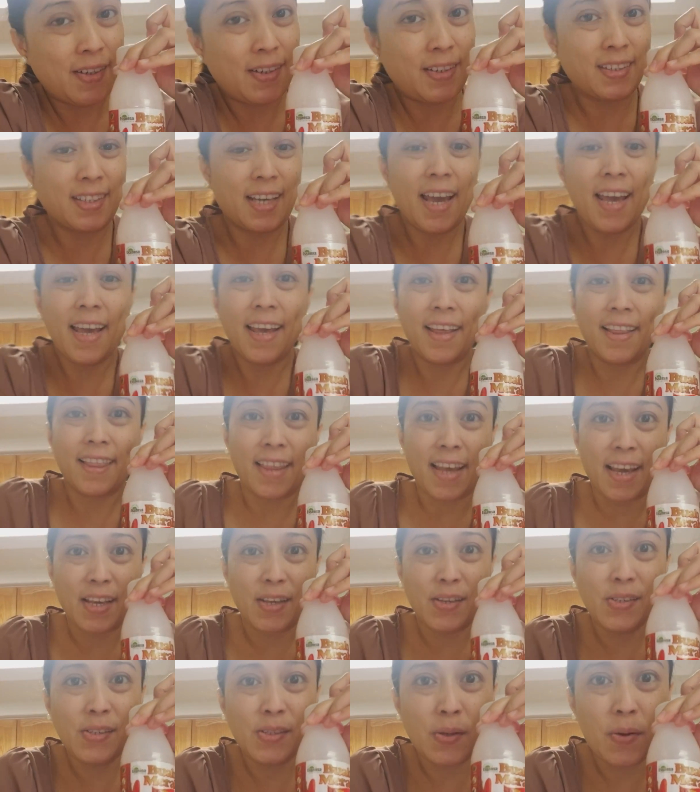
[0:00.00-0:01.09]
Okay?
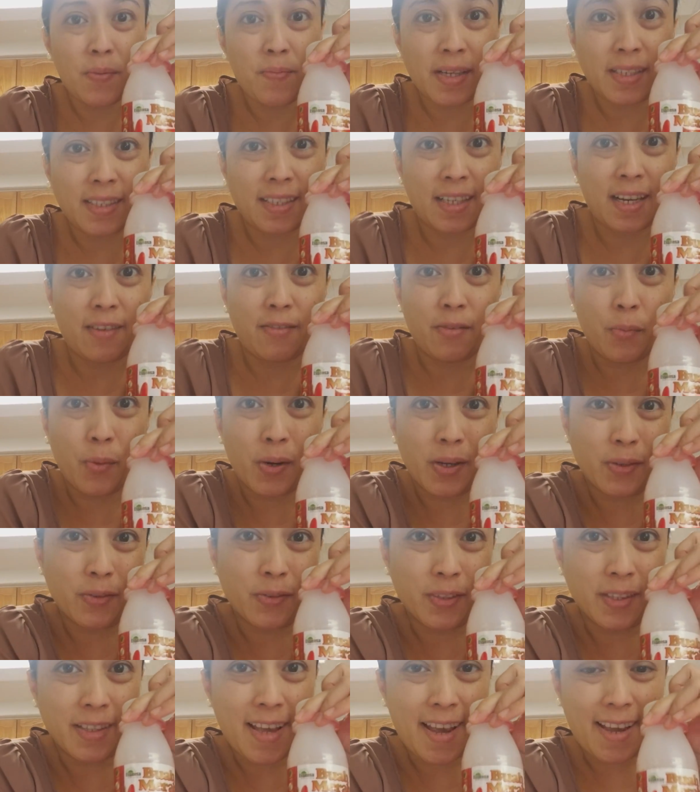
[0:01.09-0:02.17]
Thank you so much, and have a
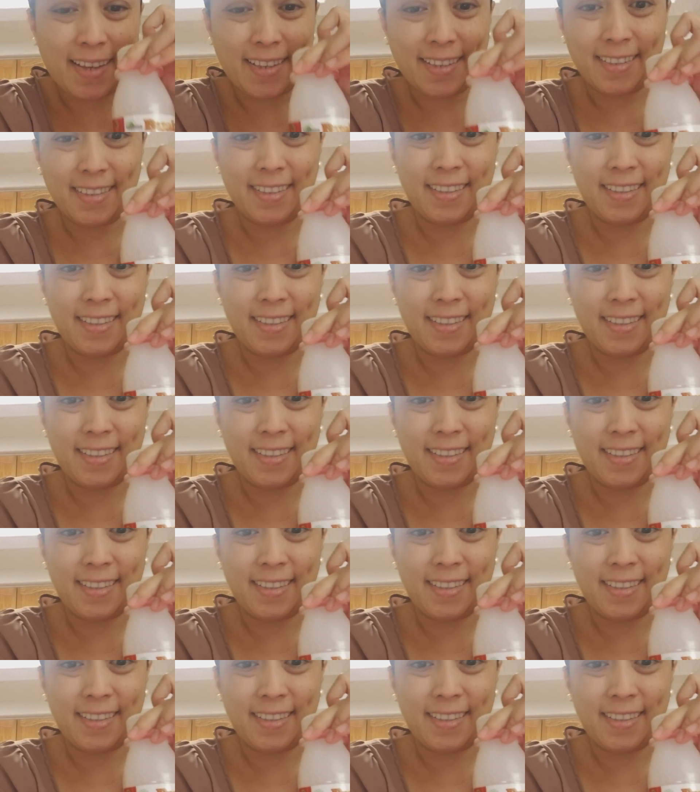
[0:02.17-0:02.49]
wonderful day.